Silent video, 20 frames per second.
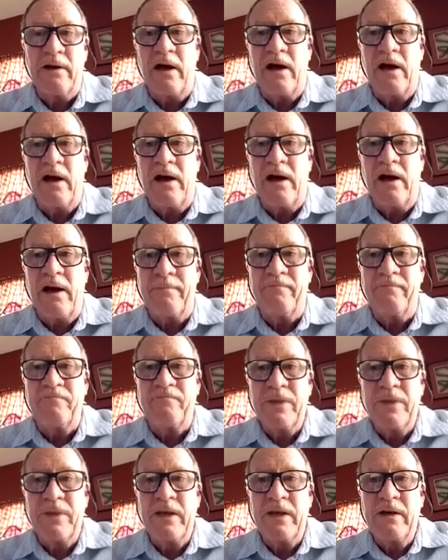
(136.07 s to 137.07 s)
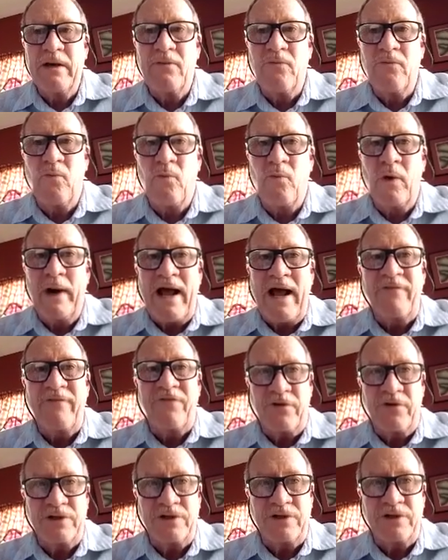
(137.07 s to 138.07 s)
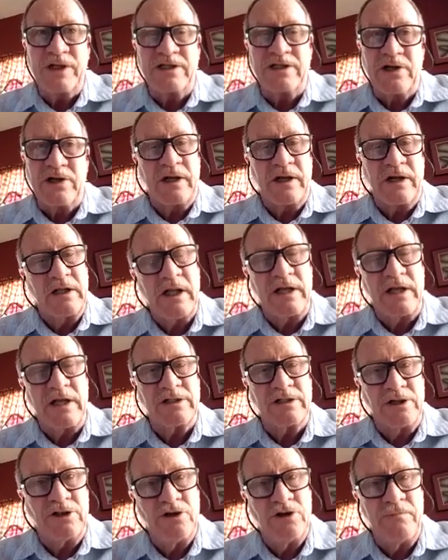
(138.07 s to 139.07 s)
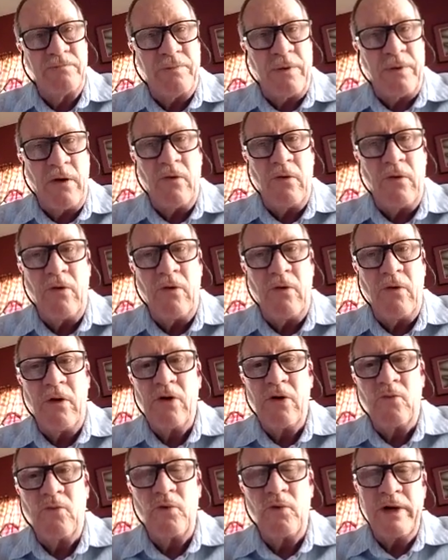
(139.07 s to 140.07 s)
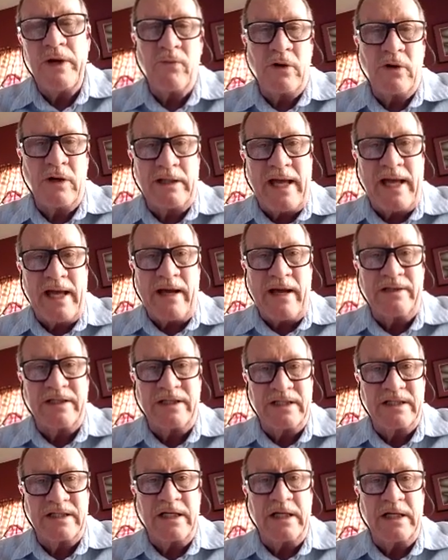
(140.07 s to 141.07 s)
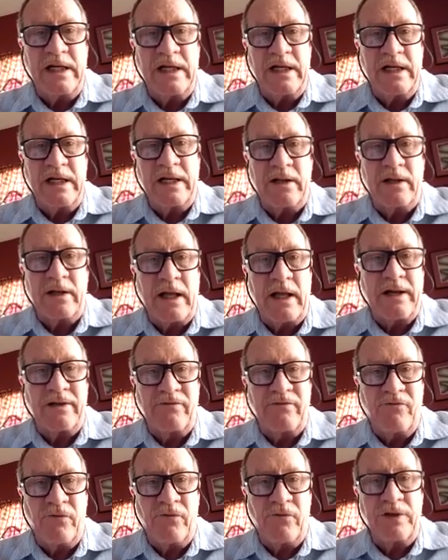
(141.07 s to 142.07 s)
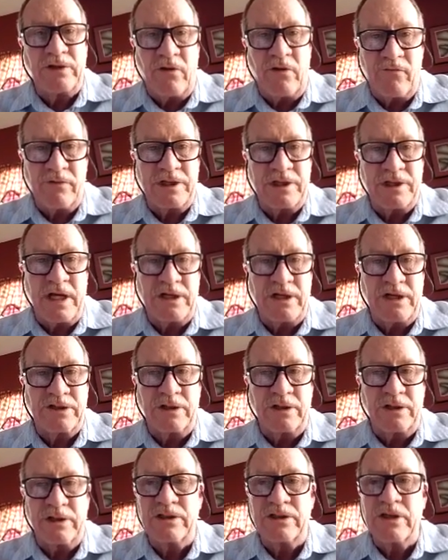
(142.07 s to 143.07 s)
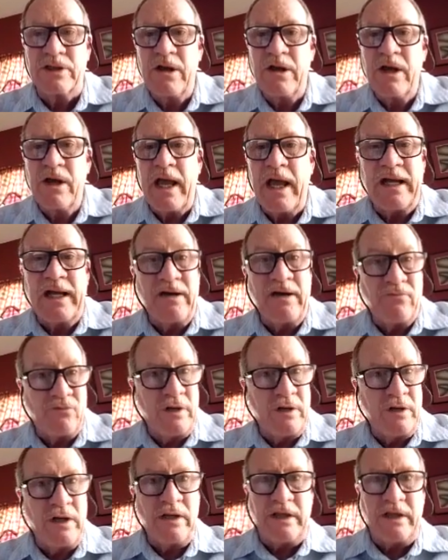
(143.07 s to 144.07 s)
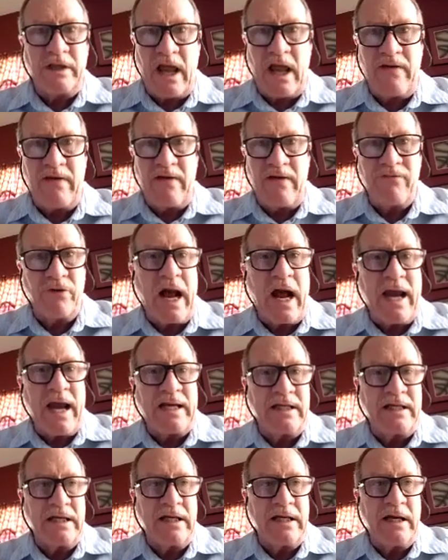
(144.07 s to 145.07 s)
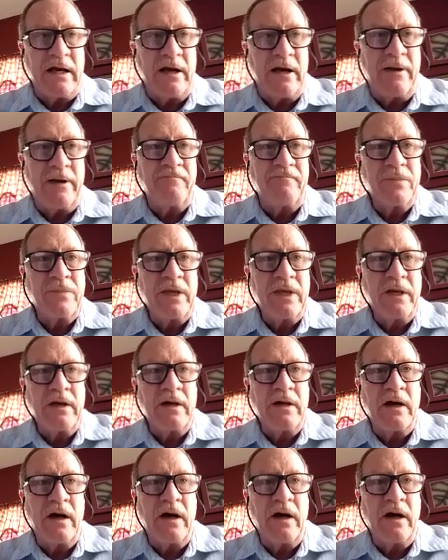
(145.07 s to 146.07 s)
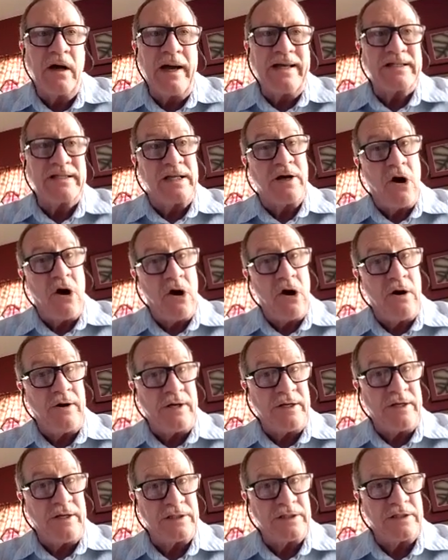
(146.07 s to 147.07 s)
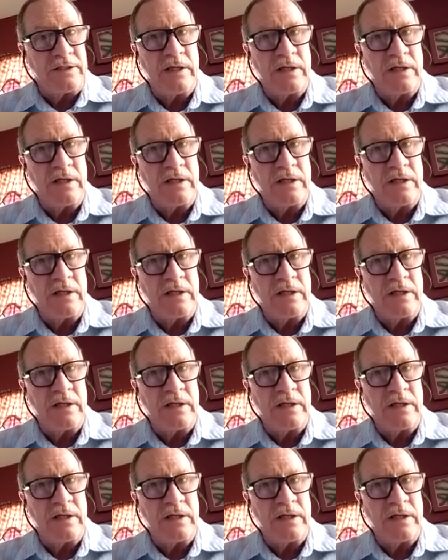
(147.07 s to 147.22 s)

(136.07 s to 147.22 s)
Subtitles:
When I first got started at Klasky Csupo, we were allowed to sit in on a lot of the voiceover sessions, and it really gave you an idea as an artist